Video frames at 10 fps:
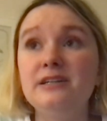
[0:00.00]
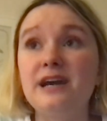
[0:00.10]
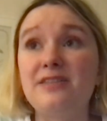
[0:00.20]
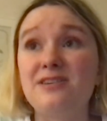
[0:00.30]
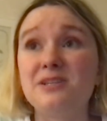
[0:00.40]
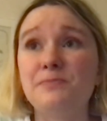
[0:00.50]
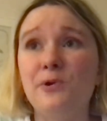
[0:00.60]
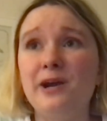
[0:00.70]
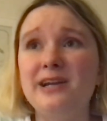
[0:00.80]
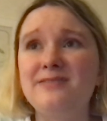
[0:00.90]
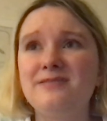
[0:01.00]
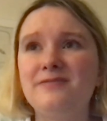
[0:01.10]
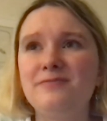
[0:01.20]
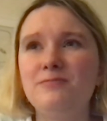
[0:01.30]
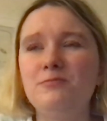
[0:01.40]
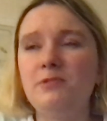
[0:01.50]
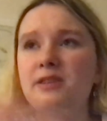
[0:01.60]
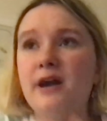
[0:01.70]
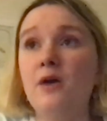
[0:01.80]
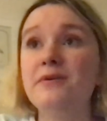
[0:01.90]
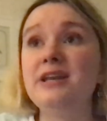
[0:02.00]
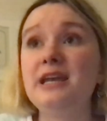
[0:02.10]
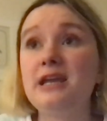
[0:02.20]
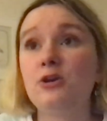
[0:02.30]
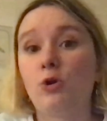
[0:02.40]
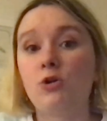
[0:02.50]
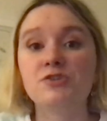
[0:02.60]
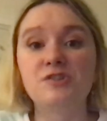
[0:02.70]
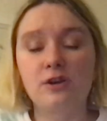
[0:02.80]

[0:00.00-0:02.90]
at this point, with how many girls they're